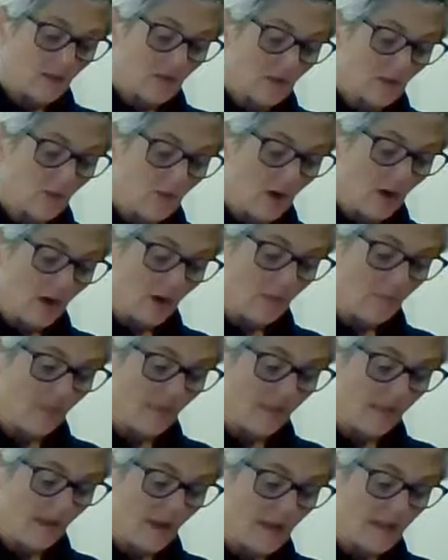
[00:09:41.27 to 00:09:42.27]
too hard
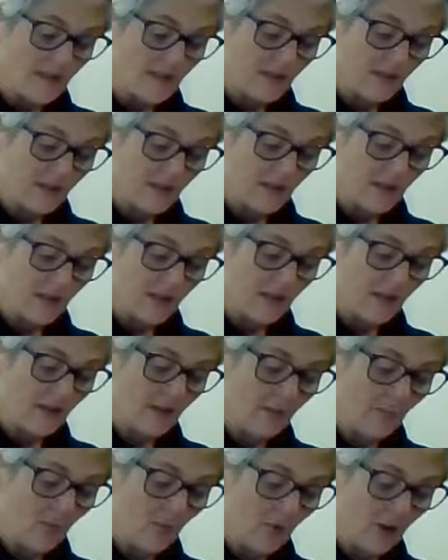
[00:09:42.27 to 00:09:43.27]
before I started
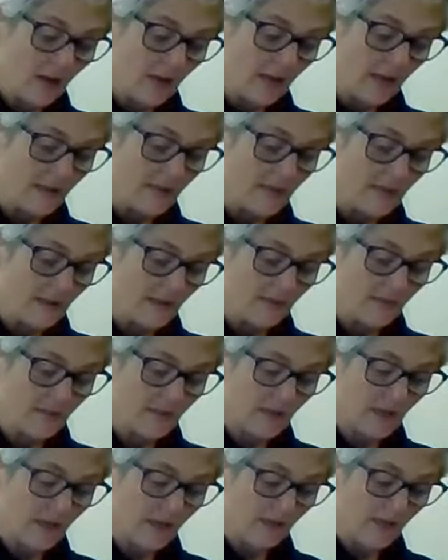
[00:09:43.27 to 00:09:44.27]
pouring it, so
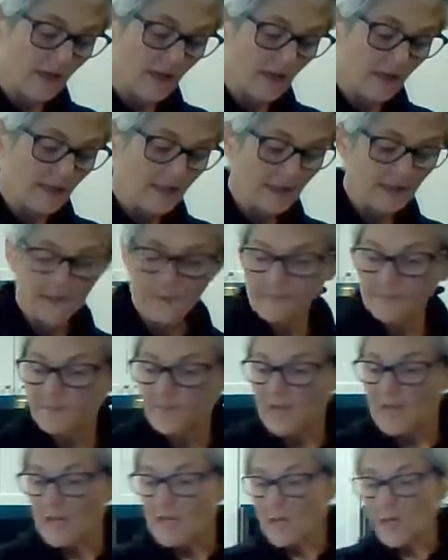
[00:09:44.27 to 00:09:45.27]
not a great idea.
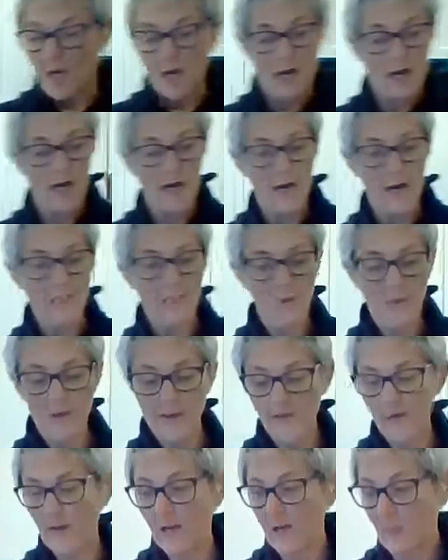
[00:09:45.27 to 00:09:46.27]
But
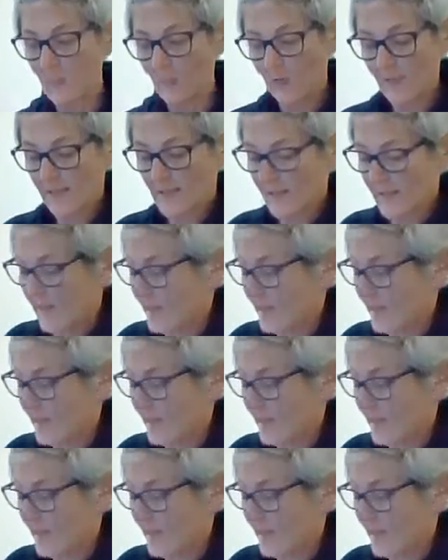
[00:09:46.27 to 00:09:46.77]
we have a couple as